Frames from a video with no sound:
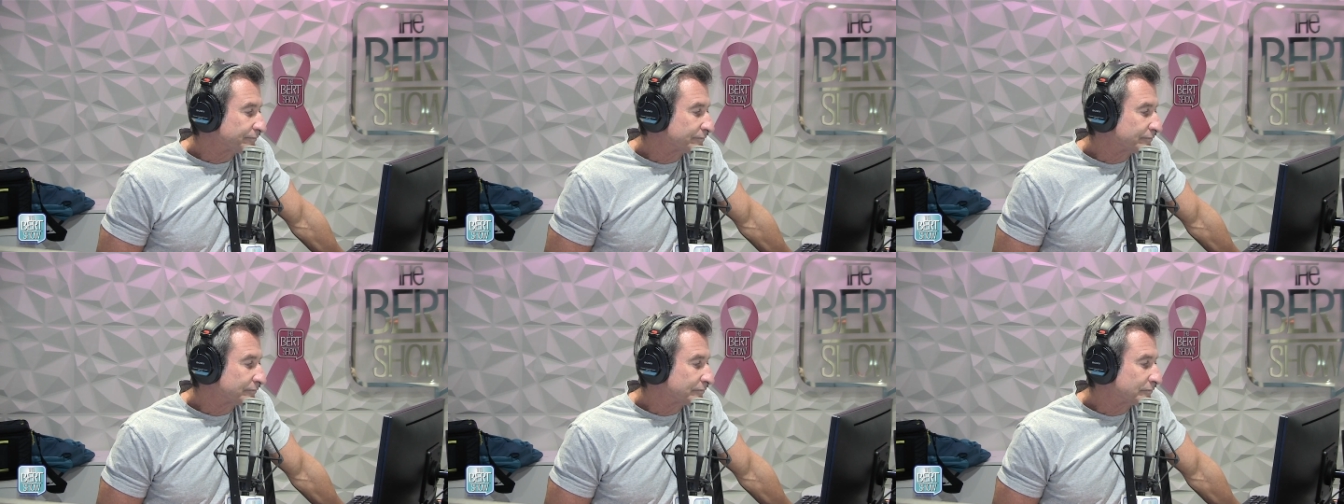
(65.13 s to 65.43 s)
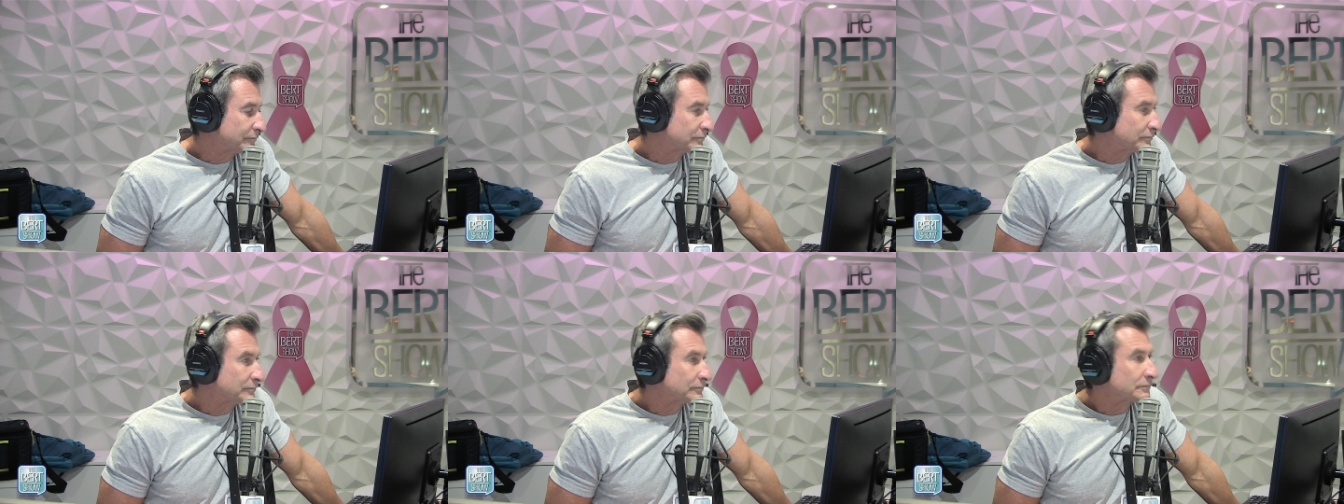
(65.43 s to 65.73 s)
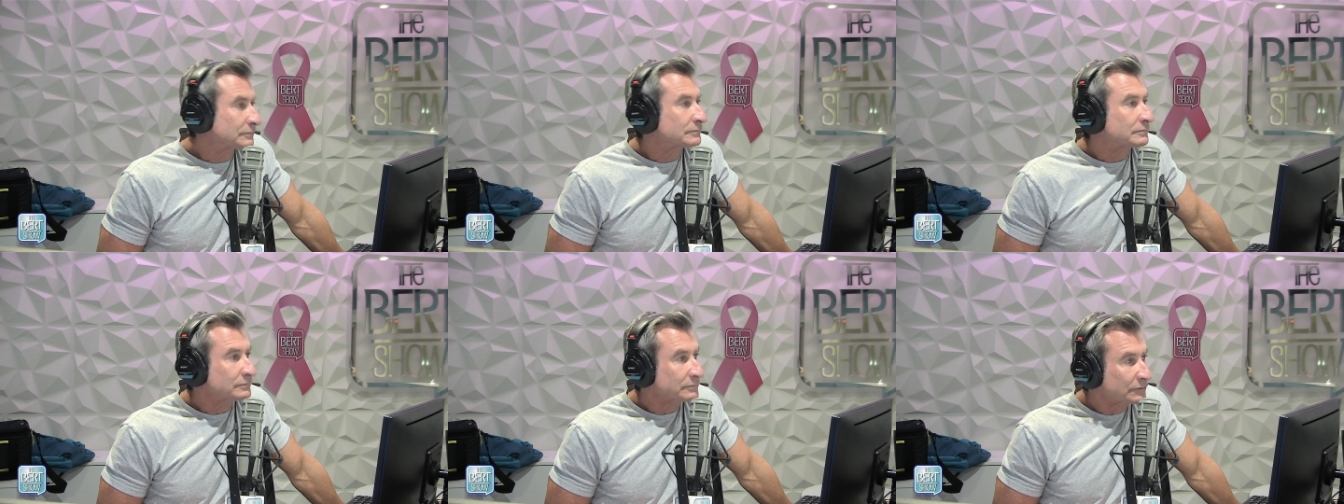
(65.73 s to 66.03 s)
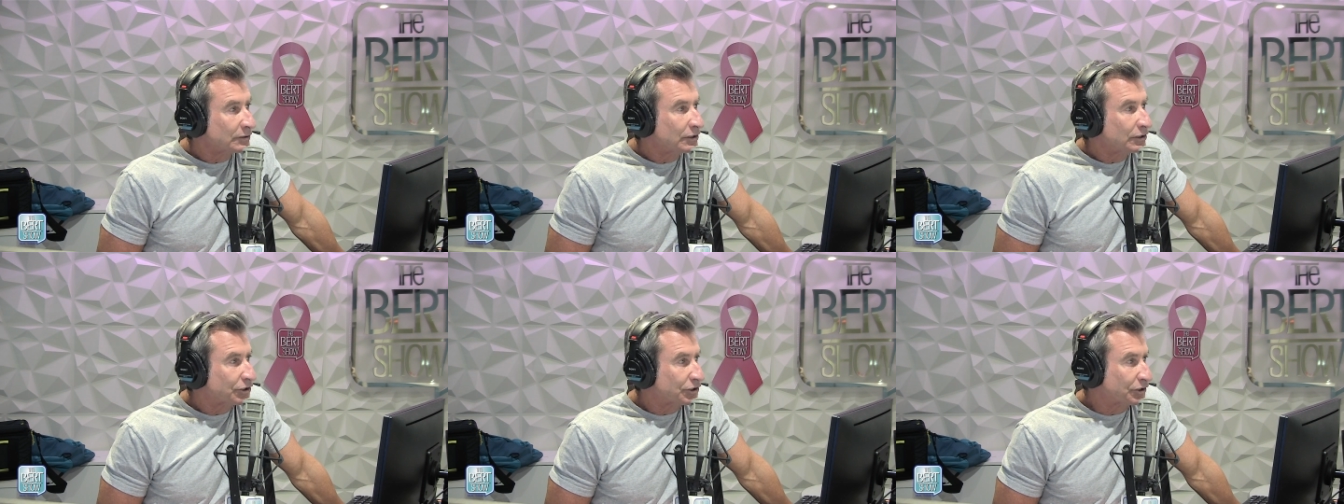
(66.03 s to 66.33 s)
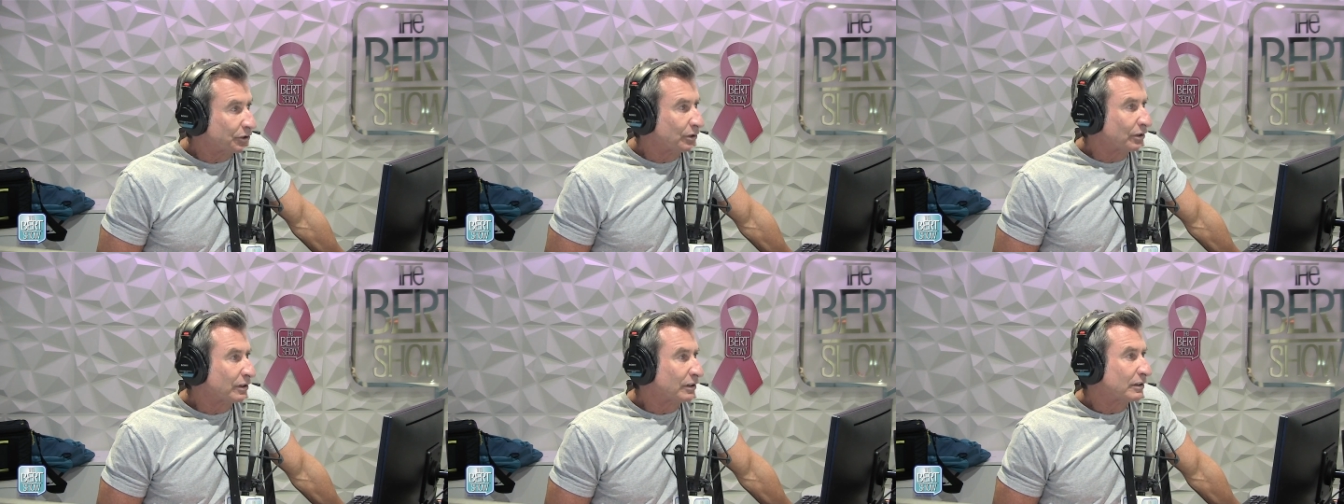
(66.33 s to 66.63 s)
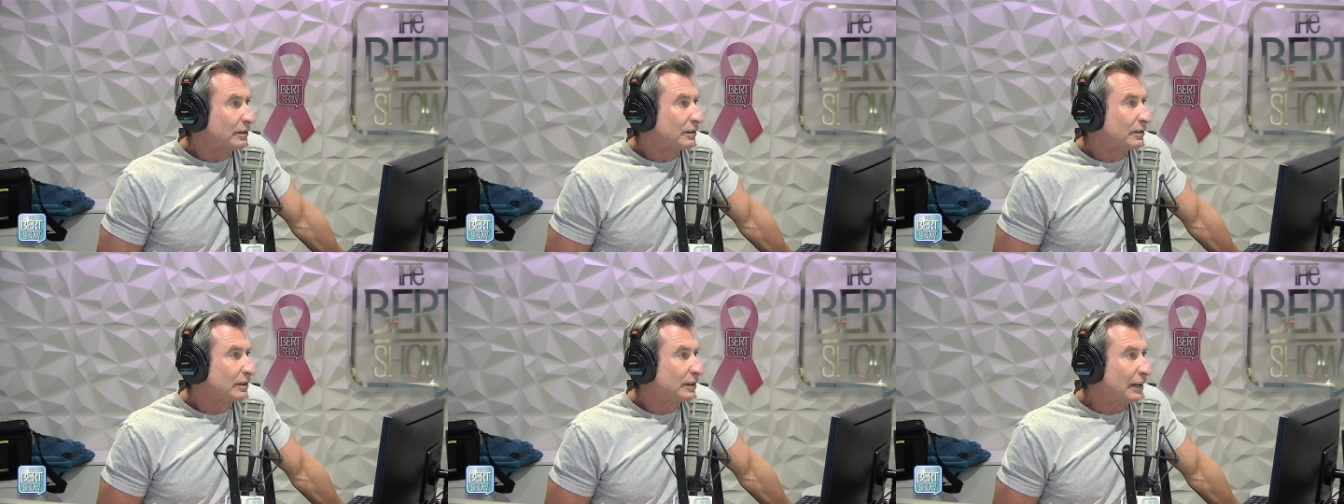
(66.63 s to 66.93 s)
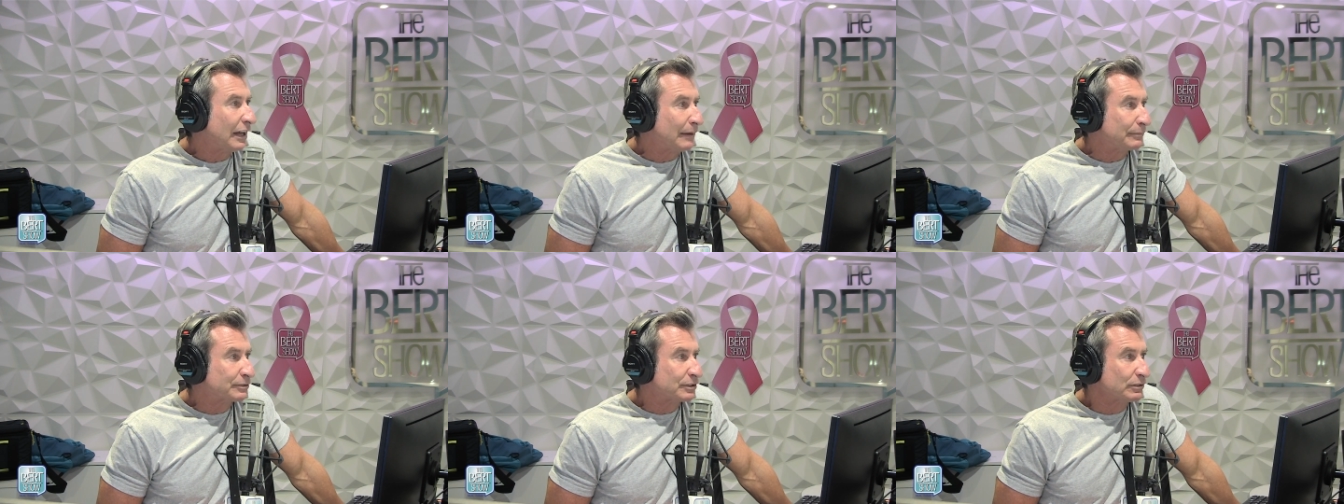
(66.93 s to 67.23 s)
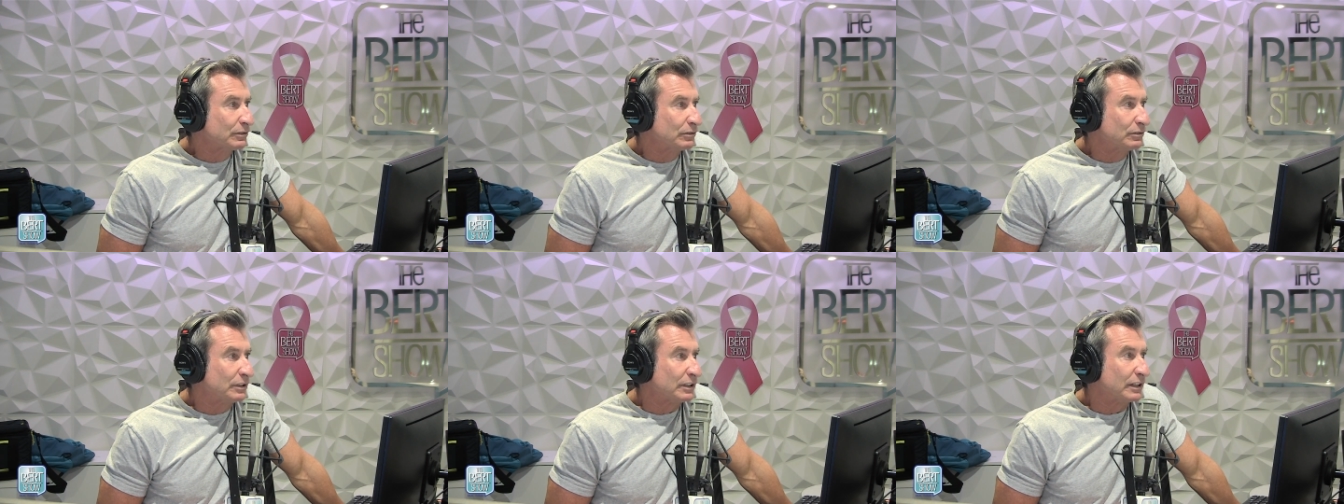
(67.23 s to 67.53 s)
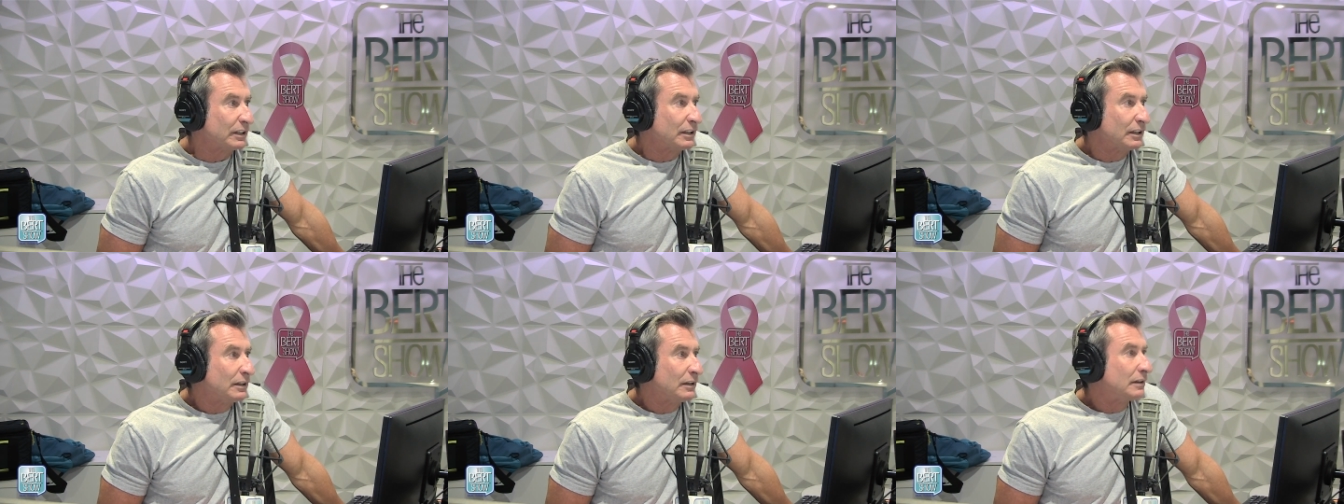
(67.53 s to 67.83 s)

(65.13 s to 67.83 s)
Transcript: I think justfully so. Sure, mm-hmm. absolutely.